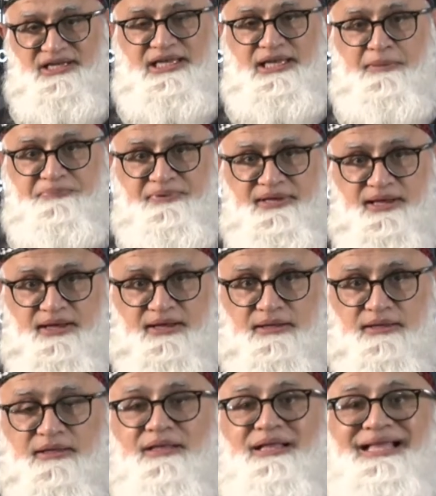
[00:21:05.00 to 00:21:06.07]
appear
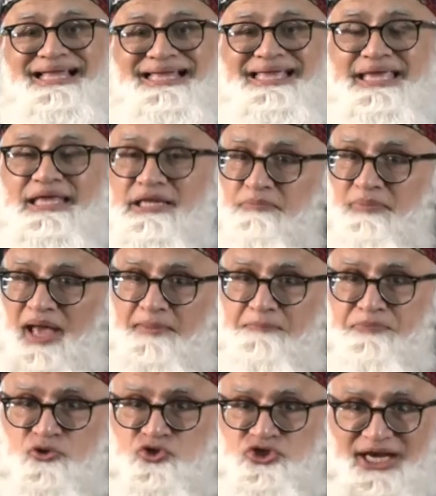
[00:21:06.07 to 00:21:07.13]
in my
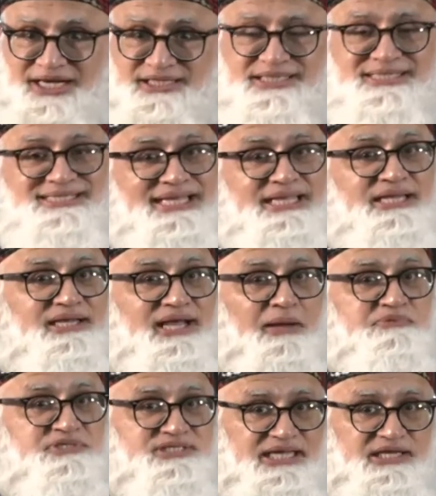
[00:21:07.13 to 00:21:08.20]
projected income
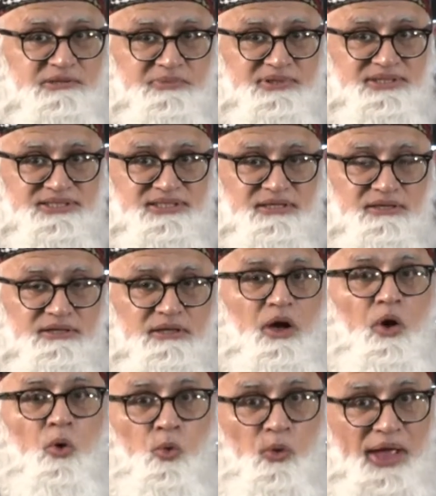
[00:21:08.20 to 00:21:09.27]
statement,
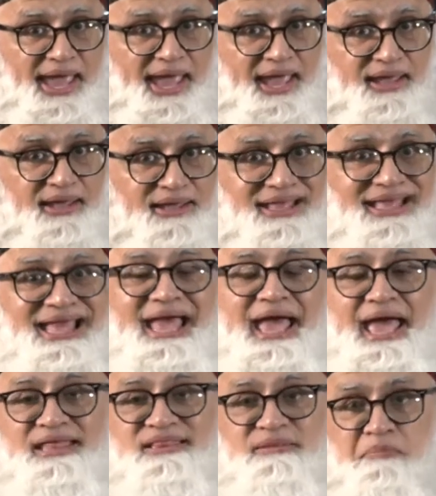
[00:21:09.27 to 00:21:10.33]
where
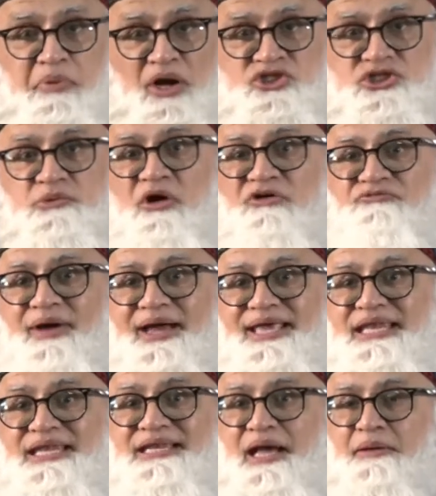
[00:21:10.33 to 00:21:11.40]
at the bottom of my
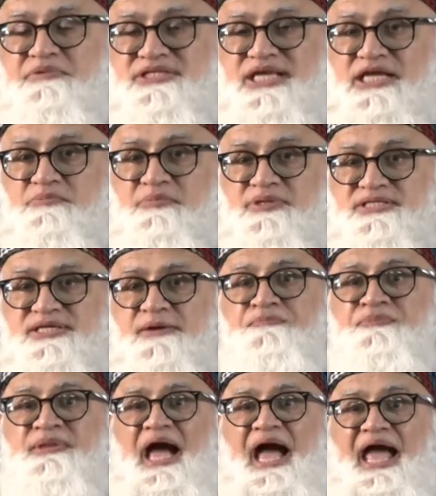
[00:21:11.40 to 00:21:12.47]
income statement,
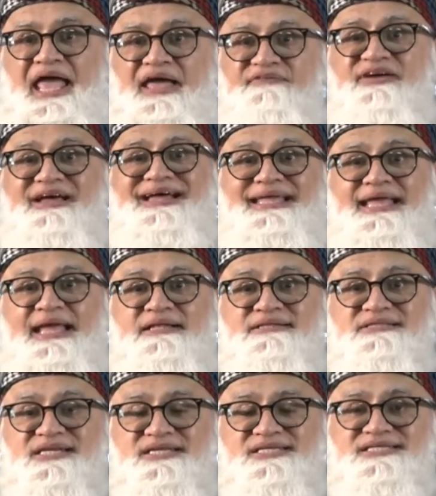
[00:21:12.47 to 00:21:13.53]
I have
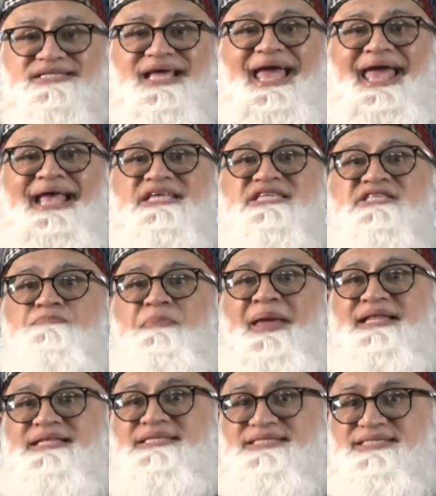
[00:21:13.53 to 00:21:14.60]
interest
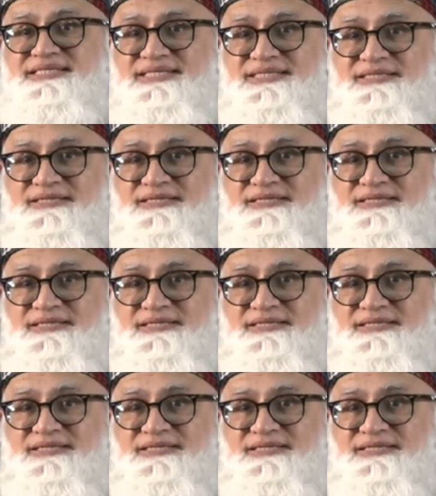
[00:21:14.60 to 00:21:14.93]
expense,